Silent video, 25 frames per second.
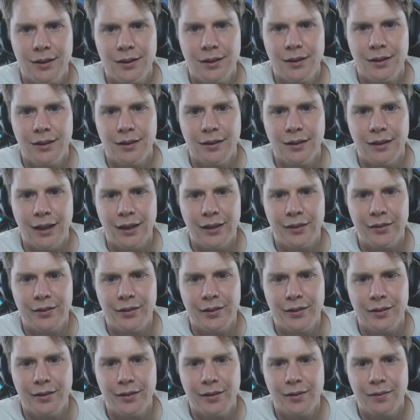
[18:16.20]

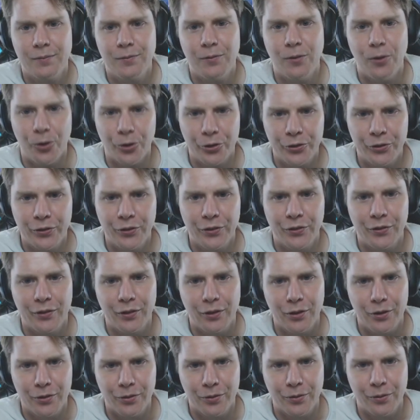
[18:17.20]
Leishin forced to use a
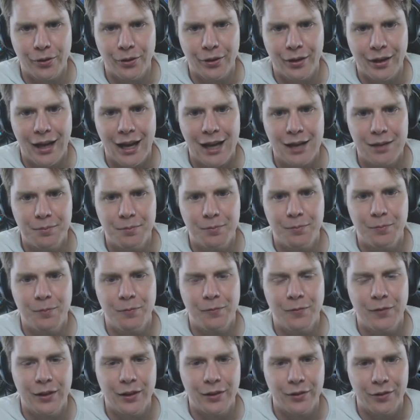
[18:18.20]
long throw to keep
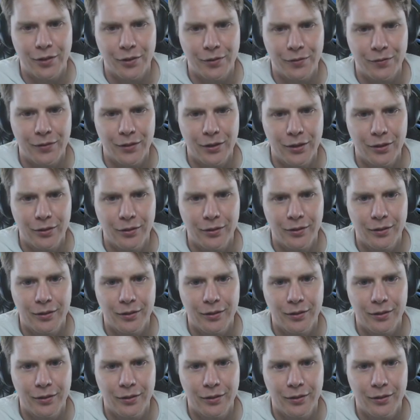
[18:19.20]
figures on the field.